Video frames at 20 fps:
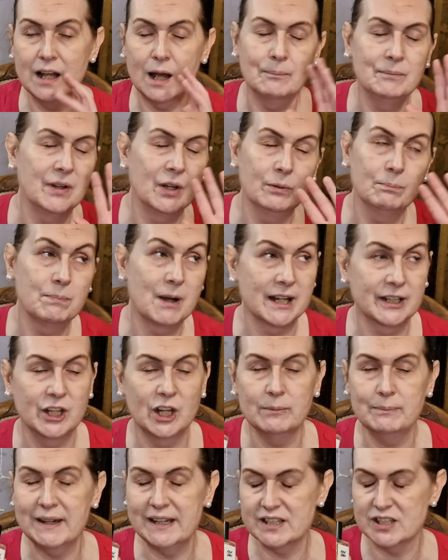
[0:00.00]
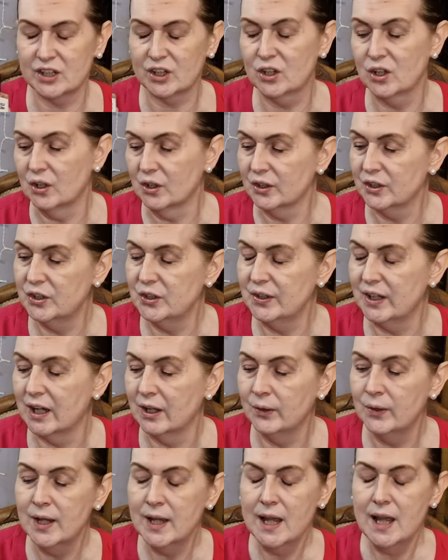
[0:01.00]
I'm by no means a cook, you
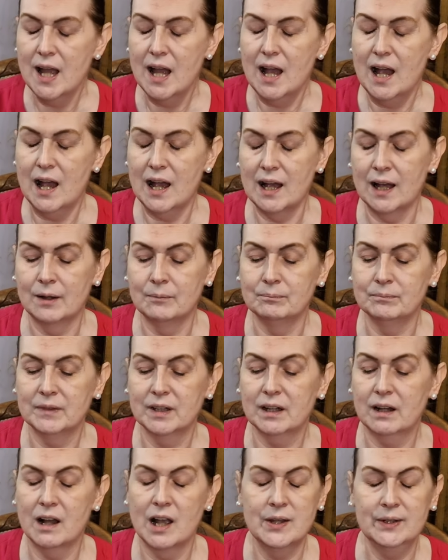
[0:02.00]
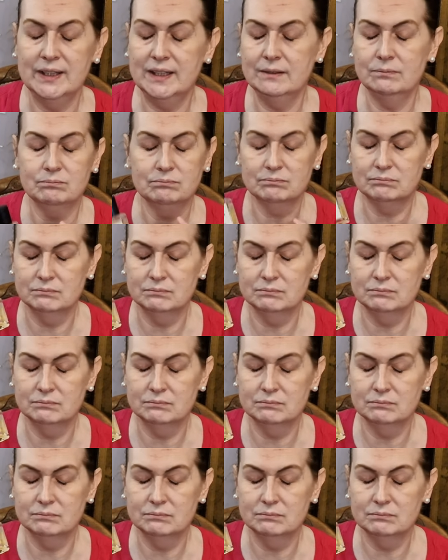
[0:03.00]
know. I only